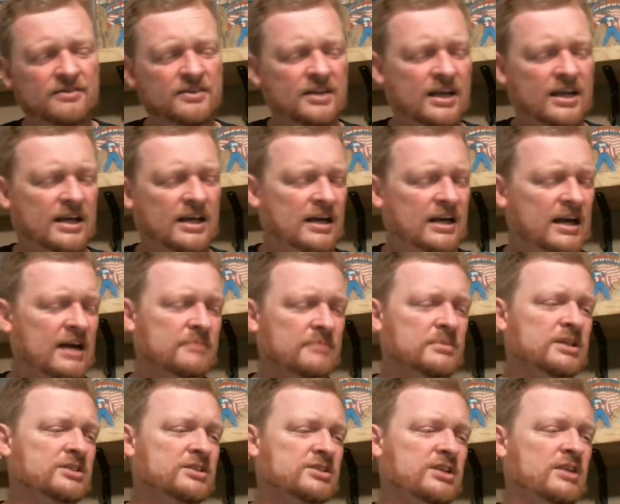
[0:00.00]
that I'm
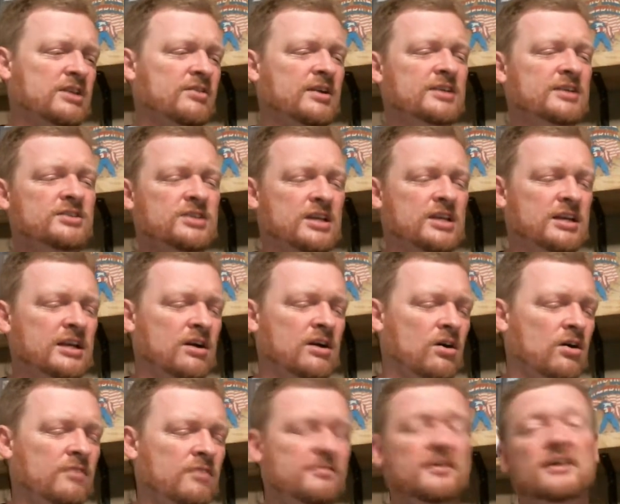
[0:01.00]
considering sending
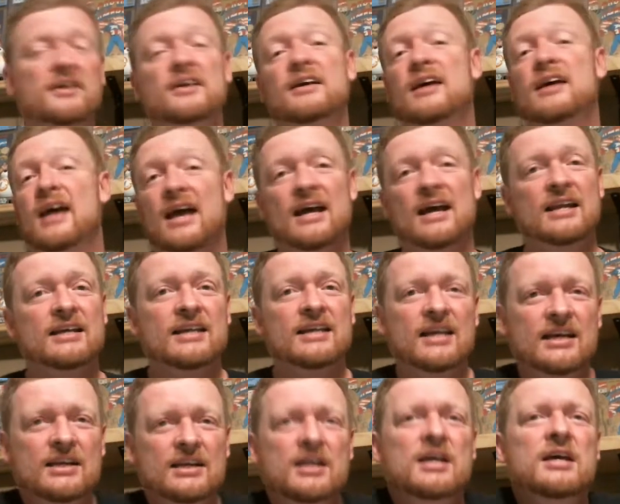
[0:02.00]
off, and
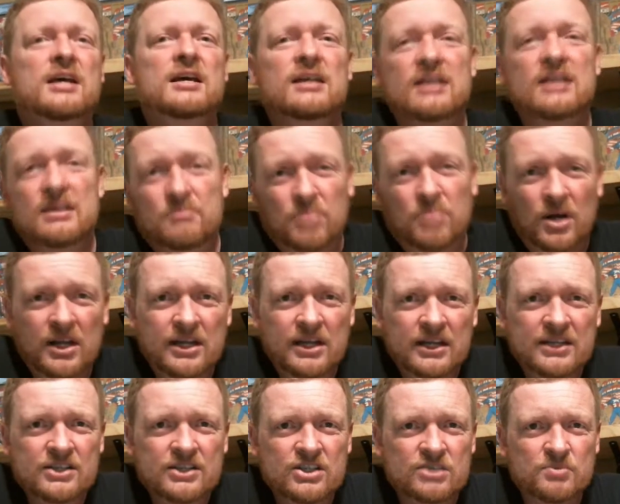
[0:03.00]
again,
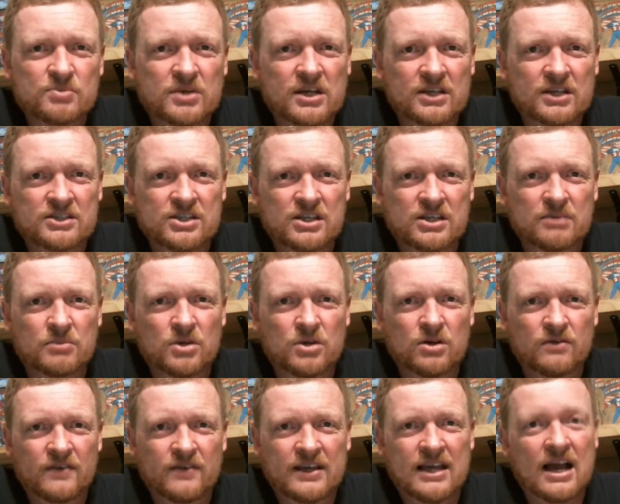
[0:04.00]
completely just because of the
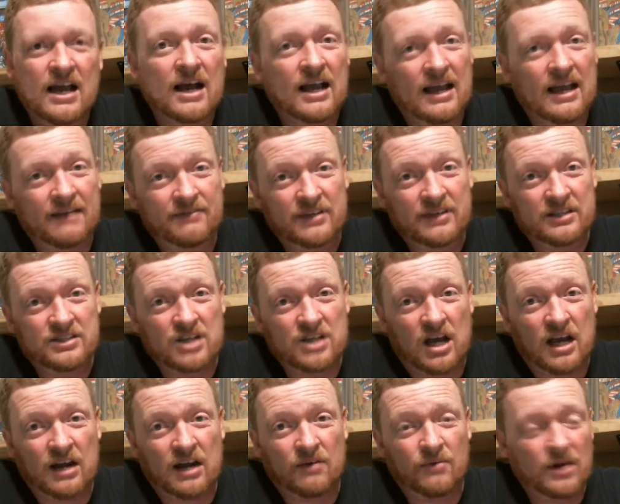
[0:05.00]
movie. I have the
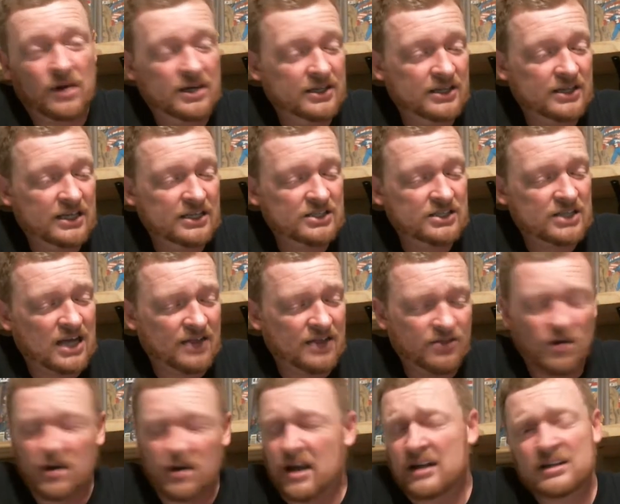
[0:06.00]
entire run of this. I
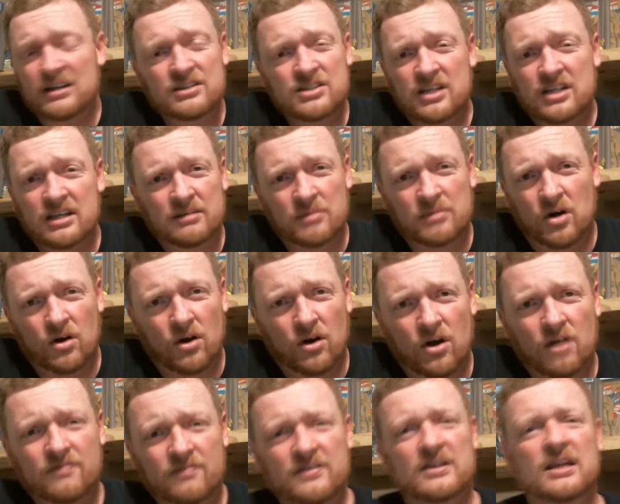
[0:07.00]
thought I could send them all
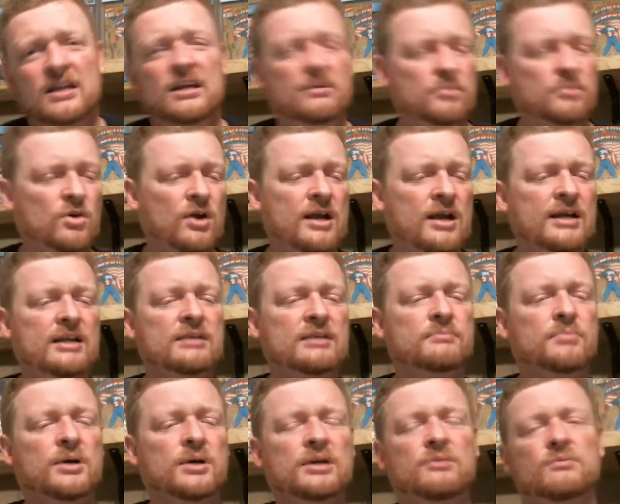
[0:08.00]
off and get them
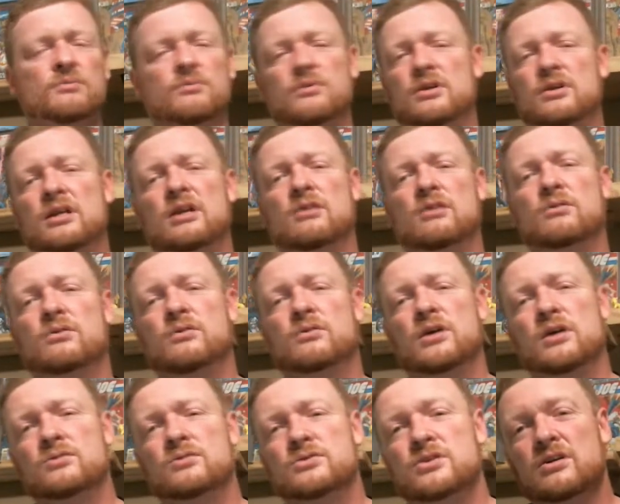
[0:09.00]
graded, but, you know, who
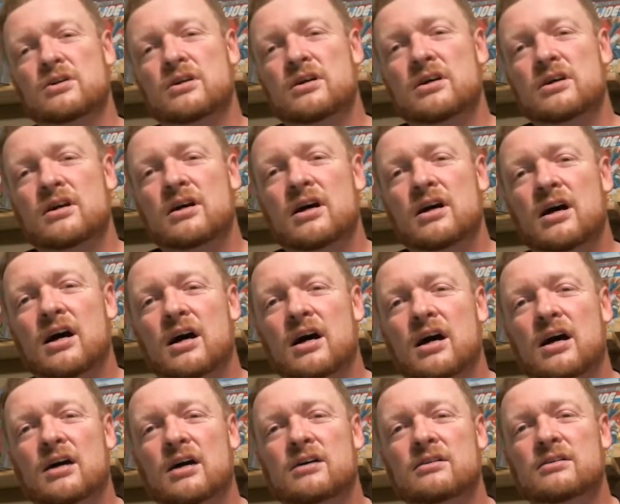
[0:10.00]
knows.
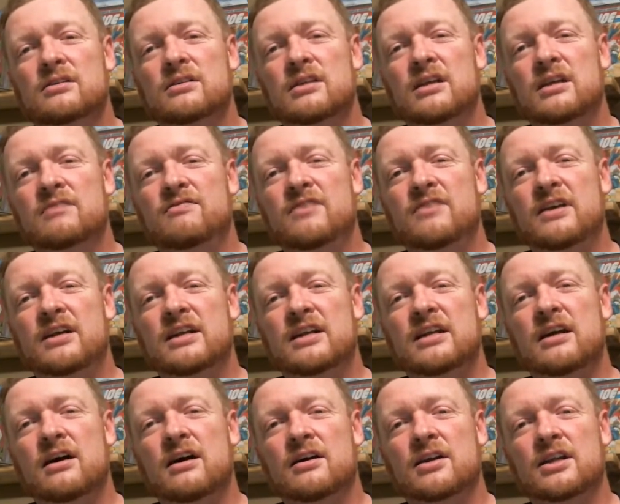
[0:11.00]
The Infinity
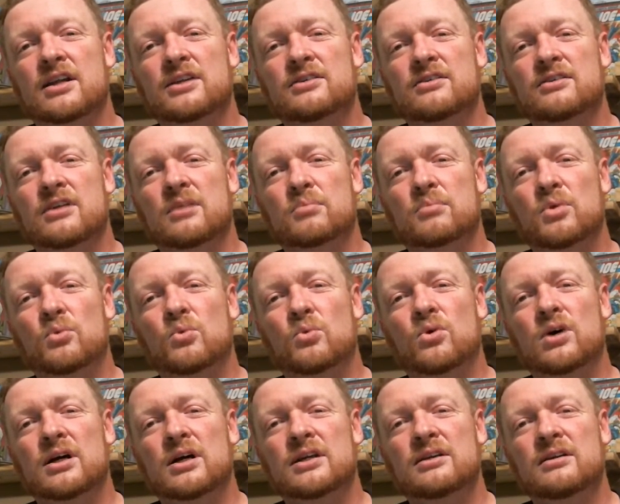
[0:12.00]
Gauntlet
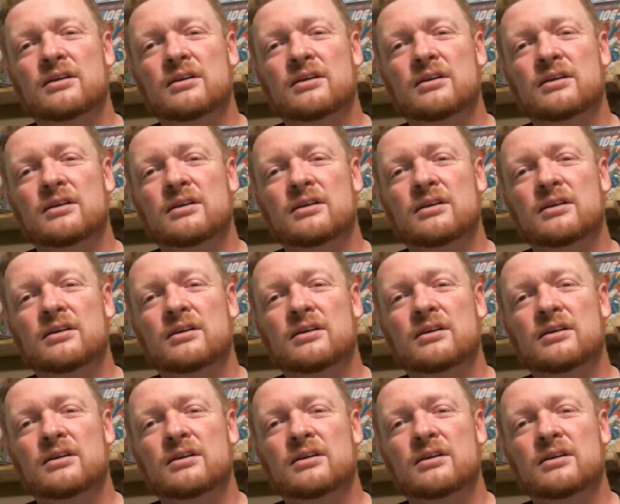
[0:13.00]
#1,